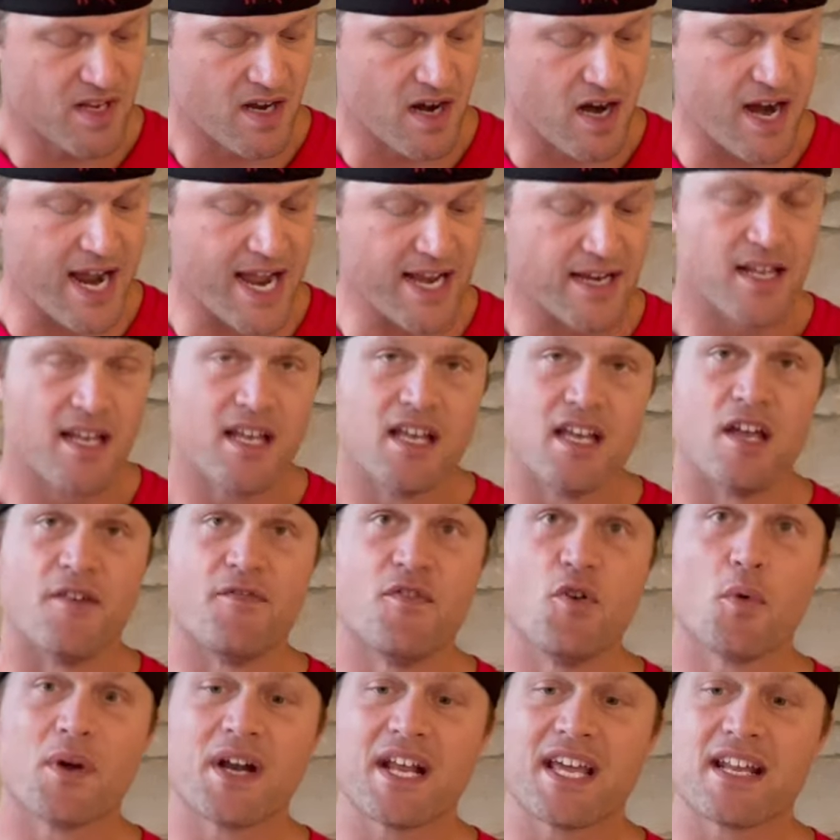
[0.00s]
All right, if
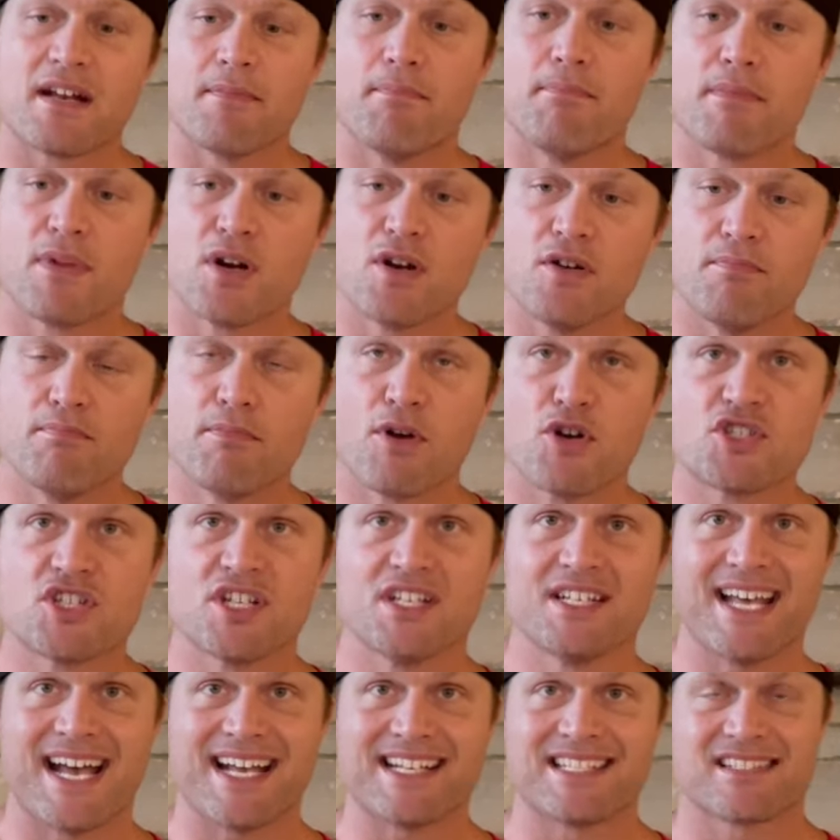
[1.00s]
you want to get a
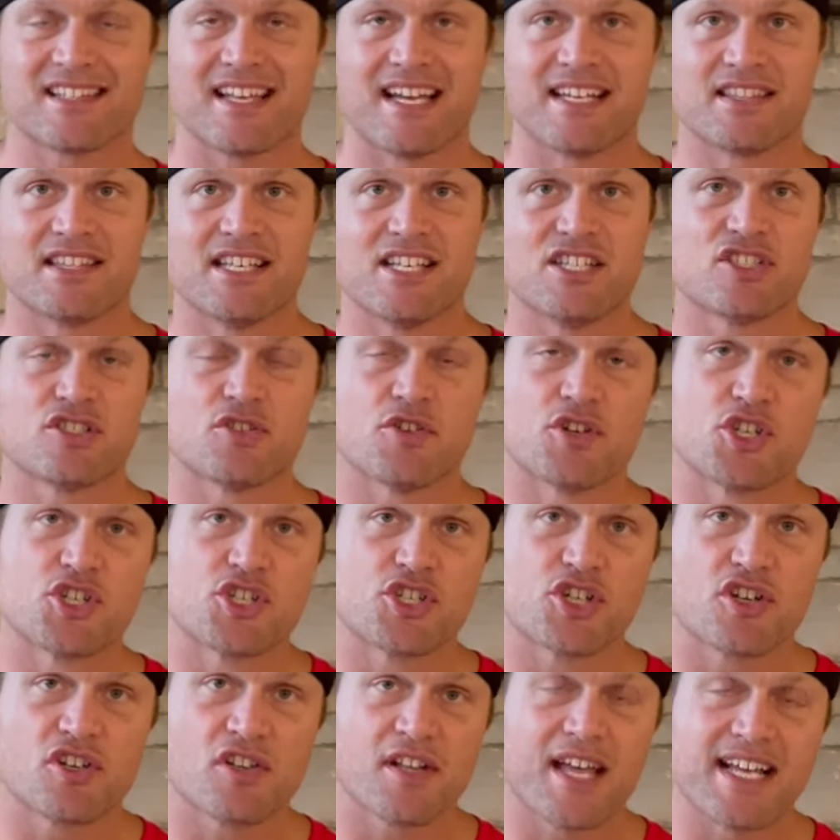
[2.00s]
merchandise like this or a
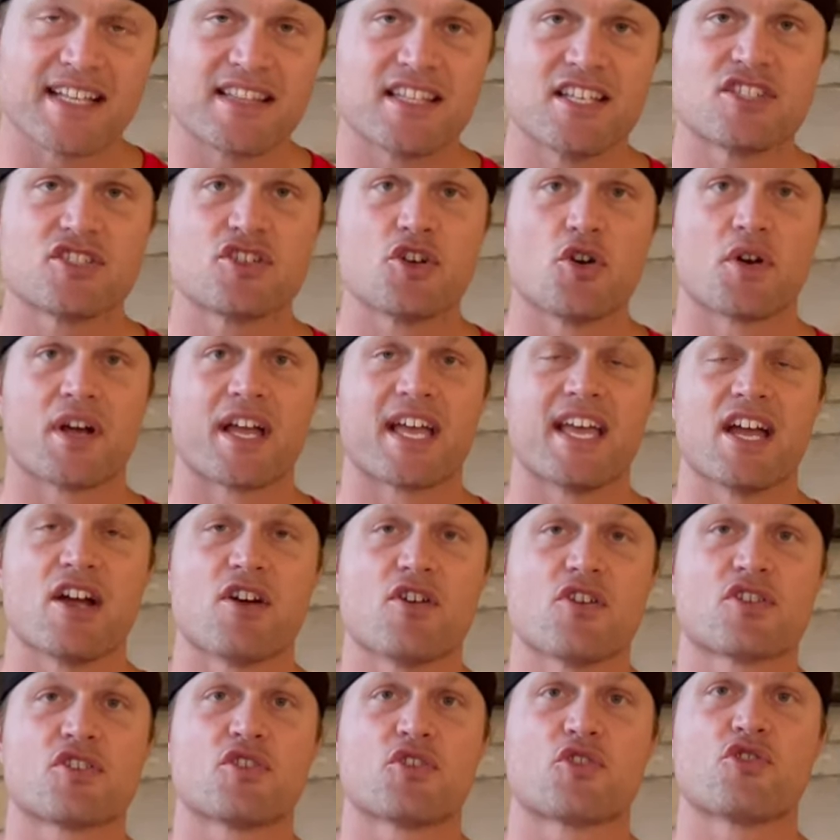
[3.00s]
shirt like this, go to
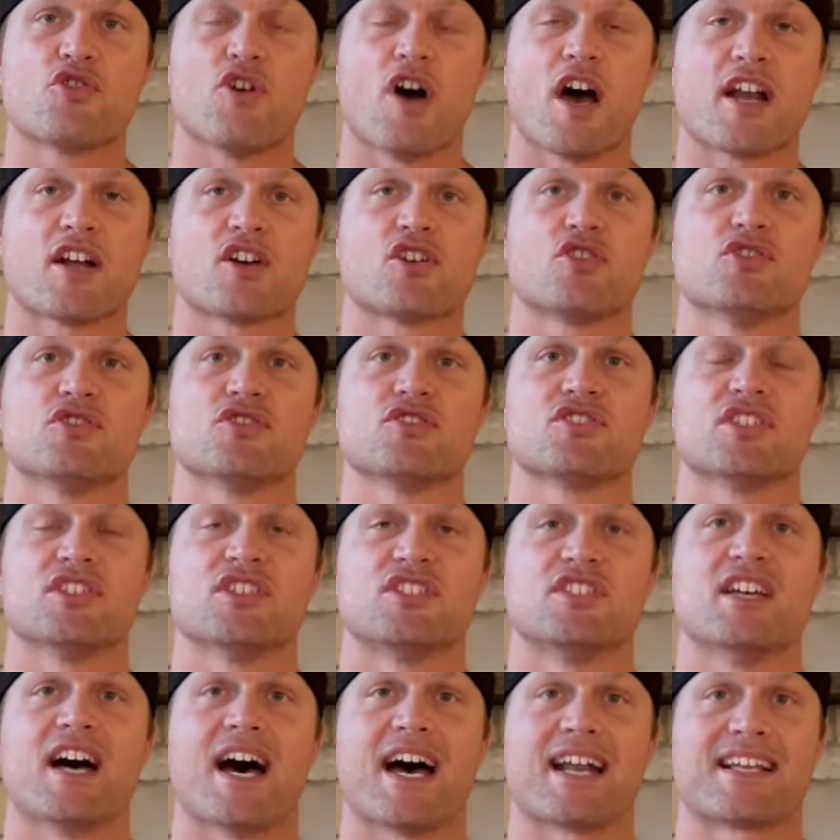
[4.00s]

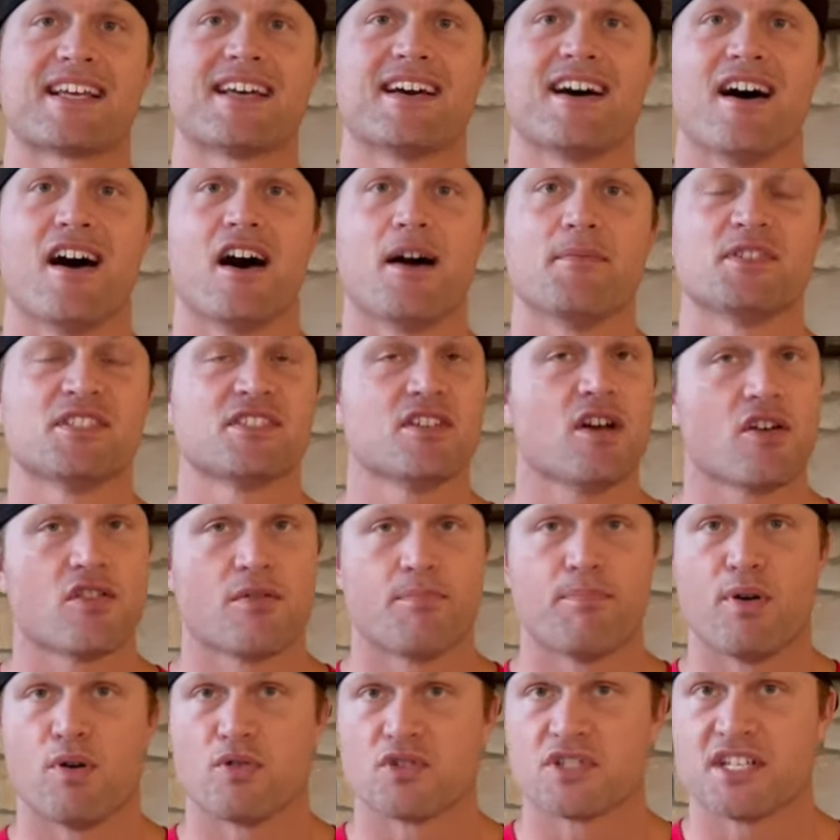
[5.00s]
CarrikerChronicles.com. See all the
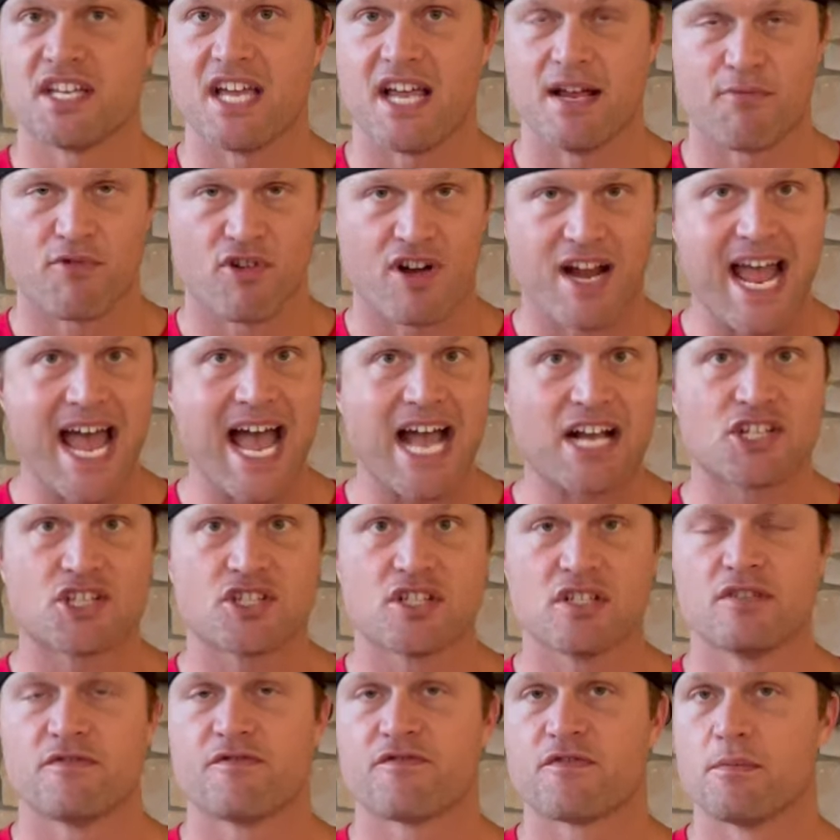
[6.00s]
post-game
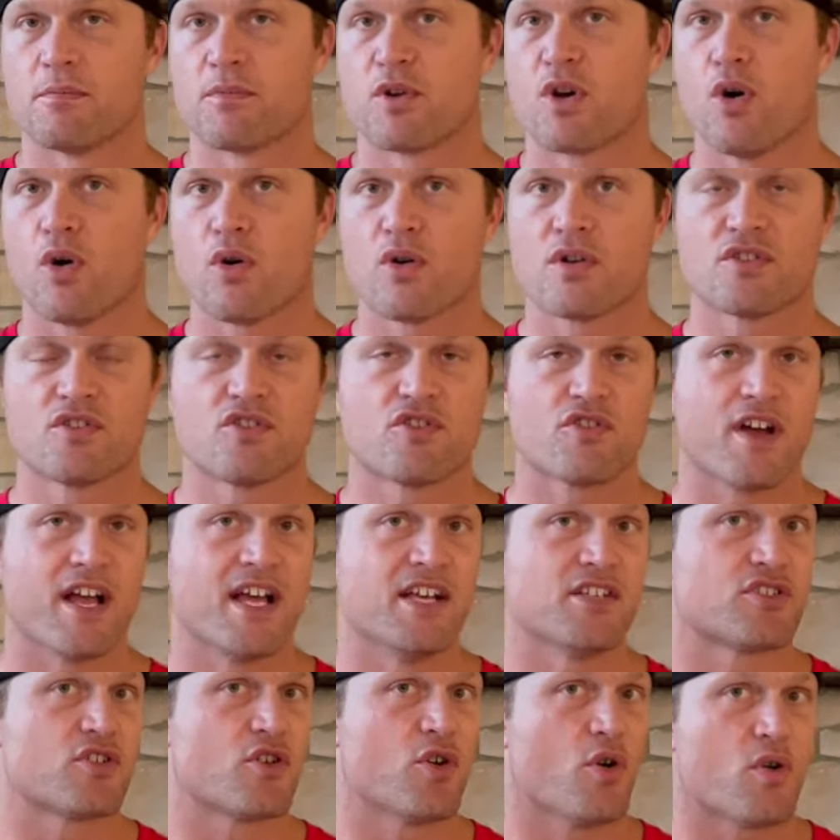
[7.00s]
reaction from Corn
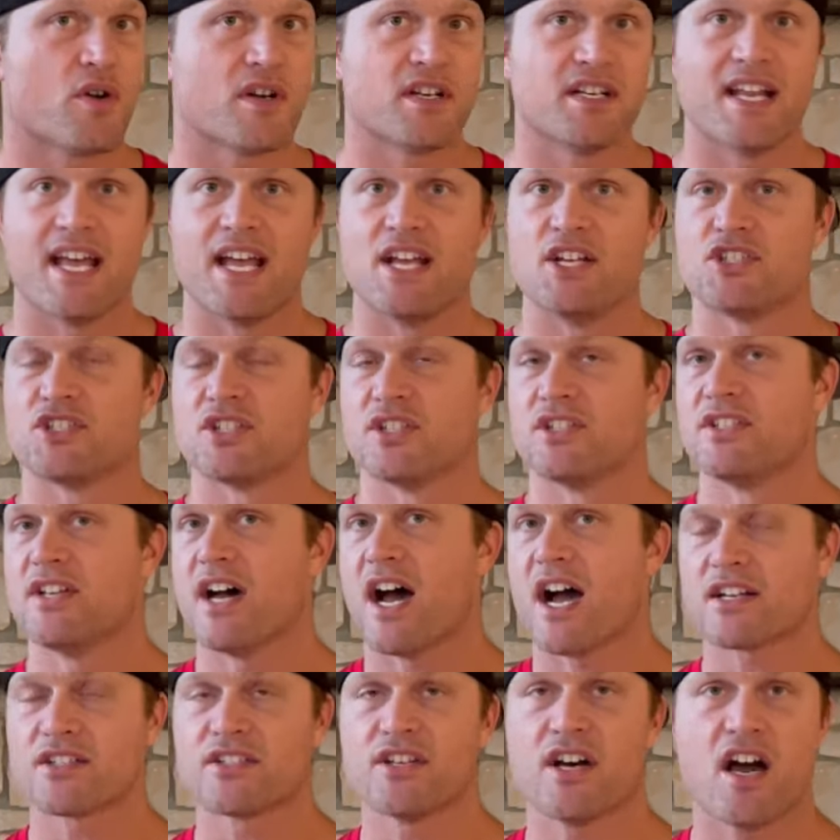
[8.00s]
Craze, Corn Nation,
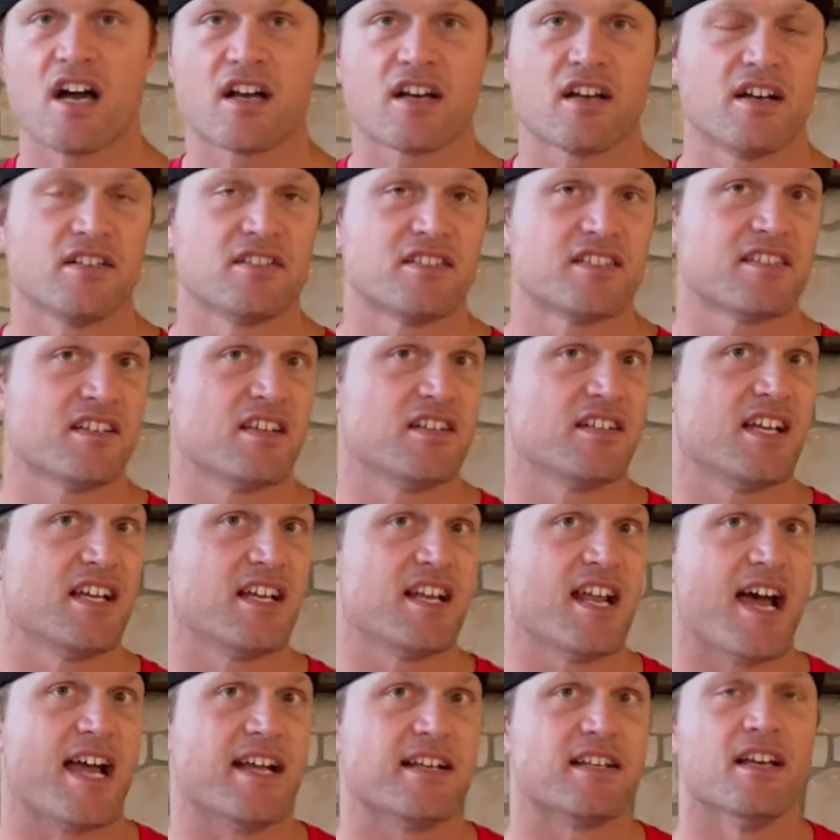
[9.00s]
Doc Talk on Sunday
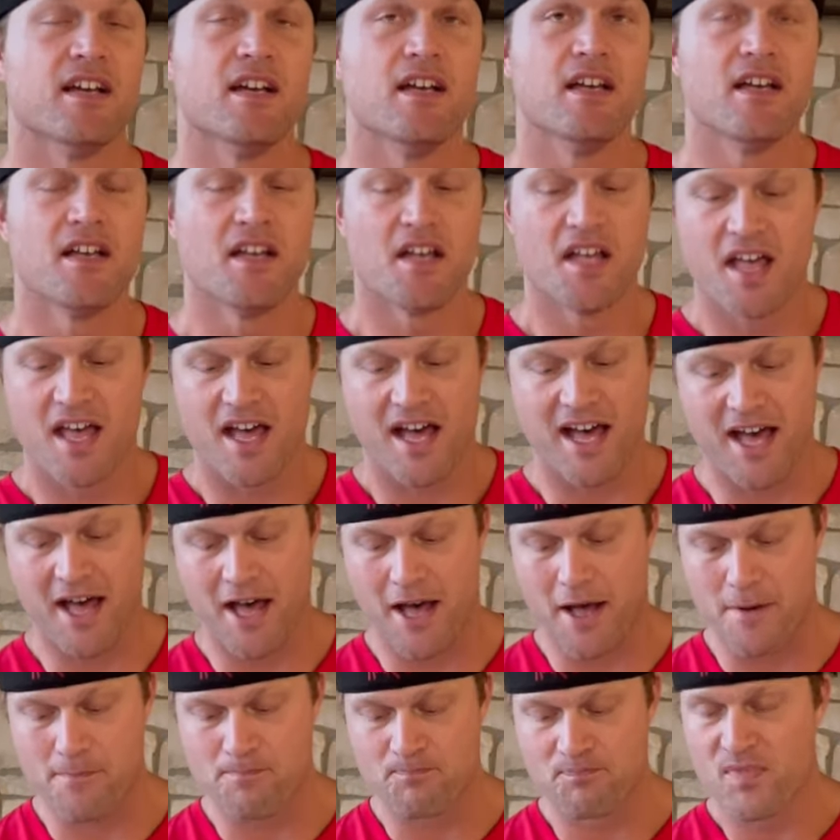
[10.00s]
night,
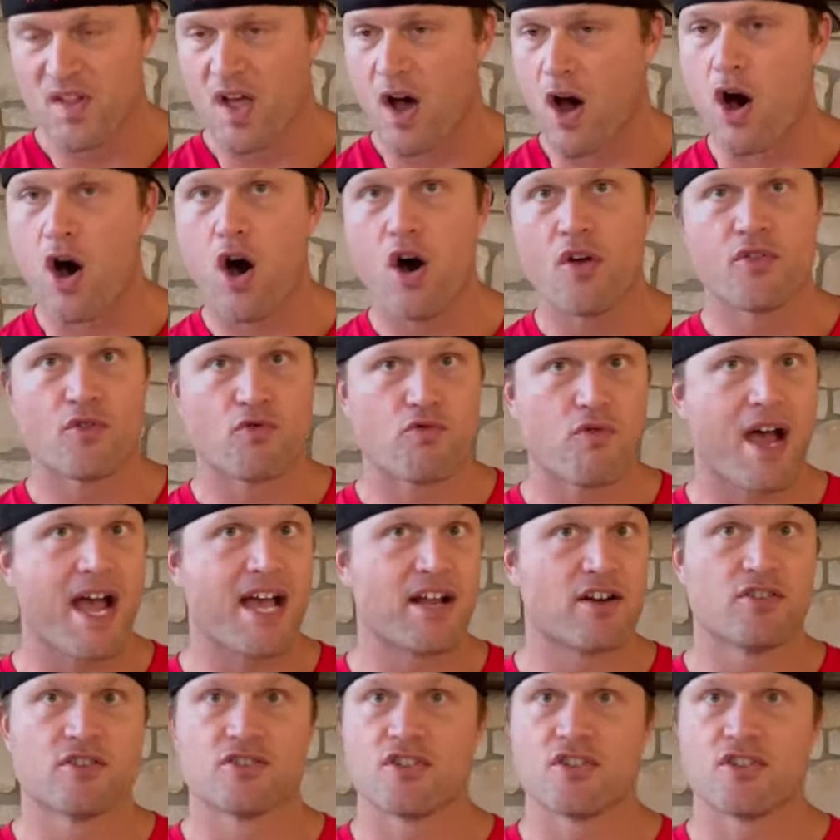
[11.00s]
all the writers,